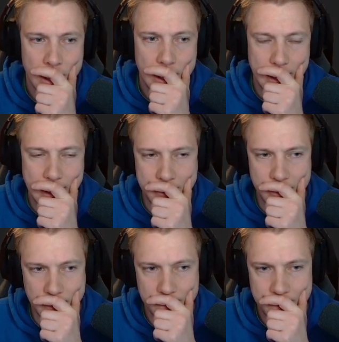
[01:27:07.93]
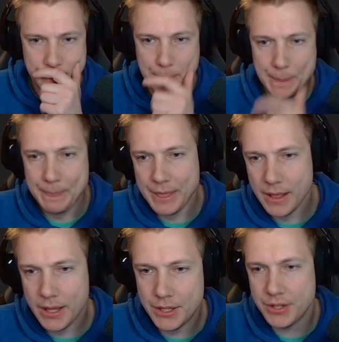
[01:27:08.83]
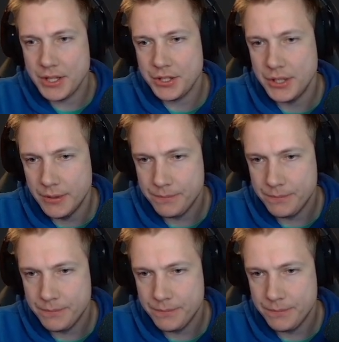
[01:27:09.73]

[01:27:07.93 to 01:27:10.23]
I see. It's this here.